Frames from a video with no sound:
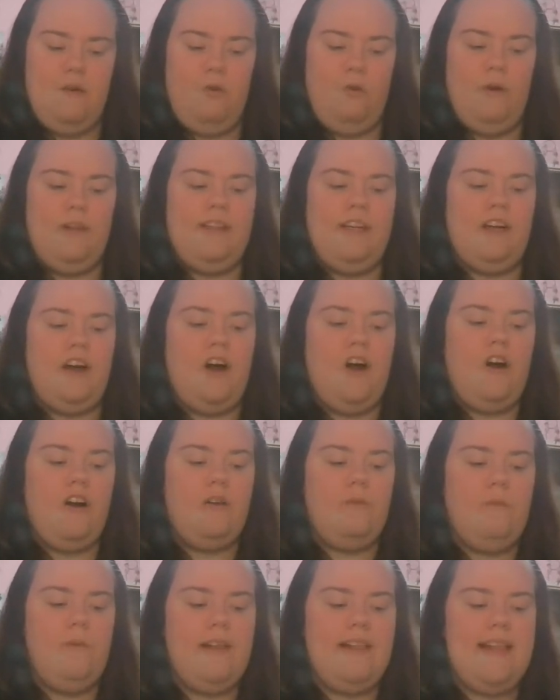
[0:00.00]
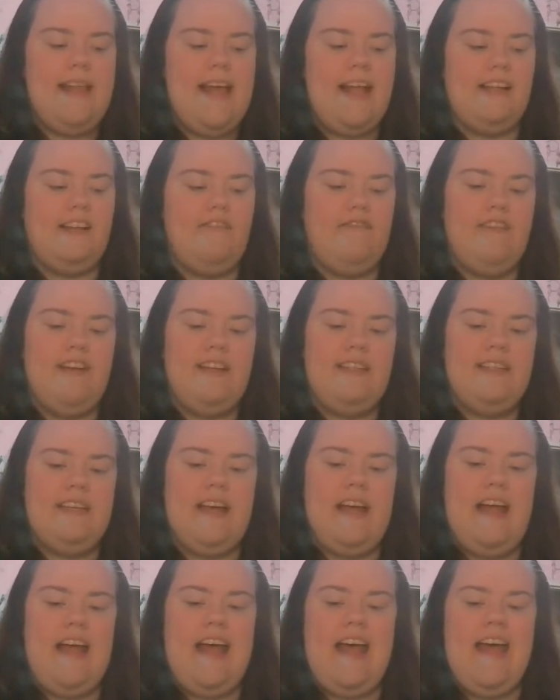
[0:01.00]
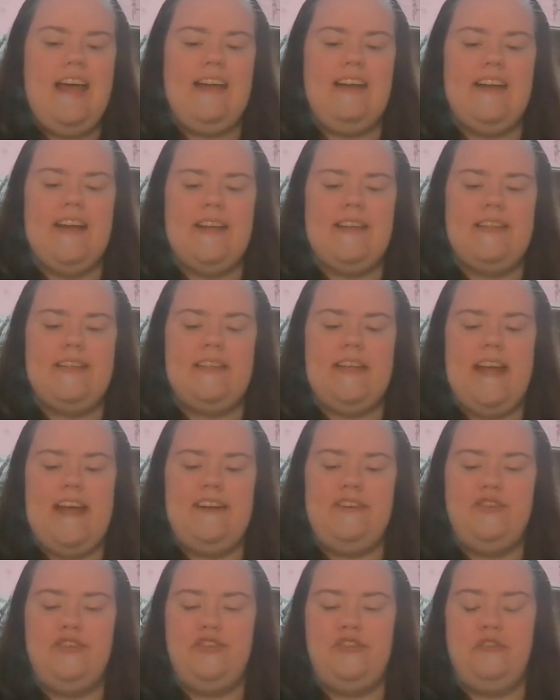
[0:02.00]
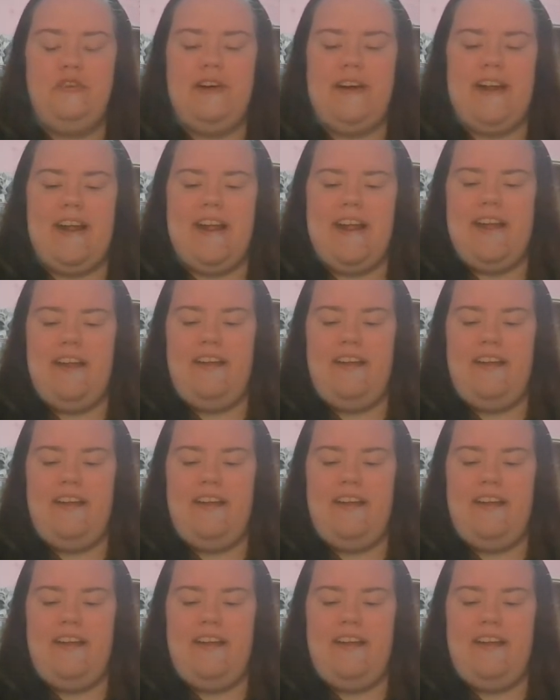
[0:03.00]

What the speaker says: went the cart with the elephant, egg nest, and tree.